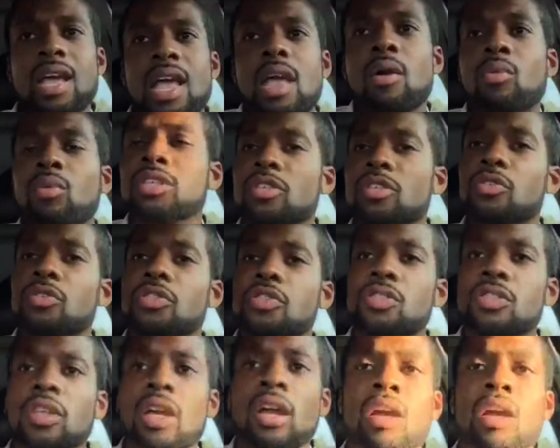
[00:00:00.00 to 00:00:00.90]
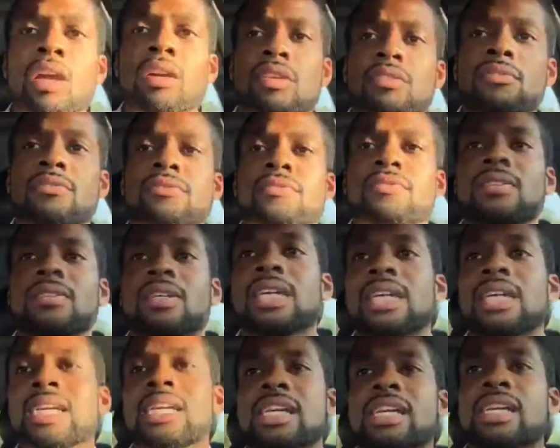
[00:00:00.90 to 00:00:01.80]
And when you serve,
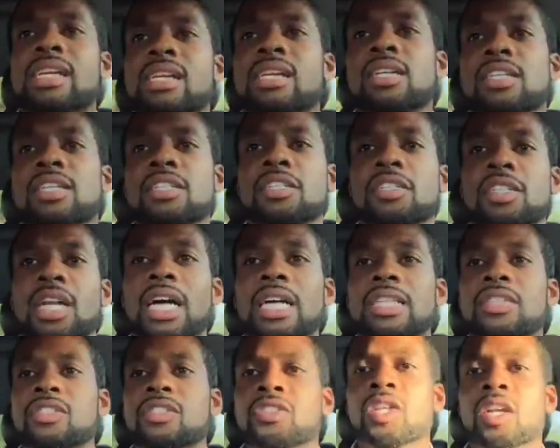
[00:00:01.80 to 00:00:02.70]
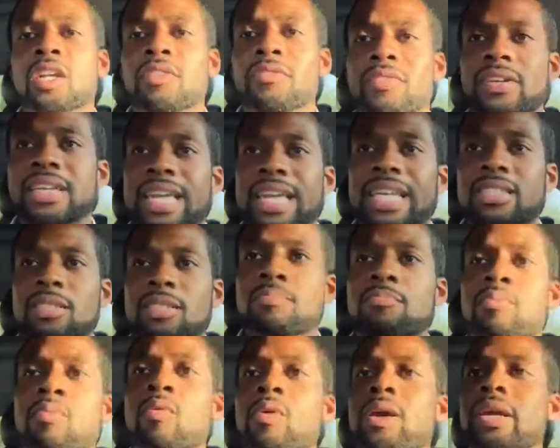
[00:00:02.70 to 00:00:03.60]
you're not serving as a
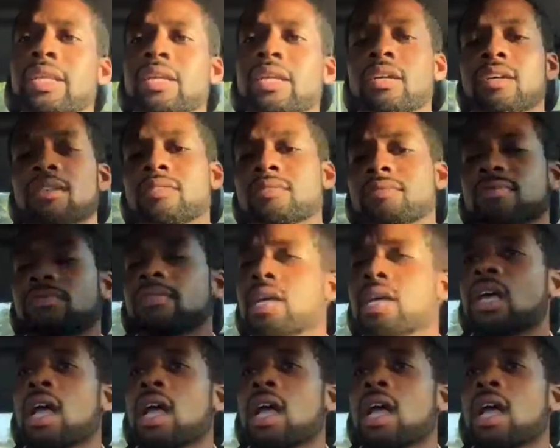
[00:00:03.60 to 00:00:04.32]
point of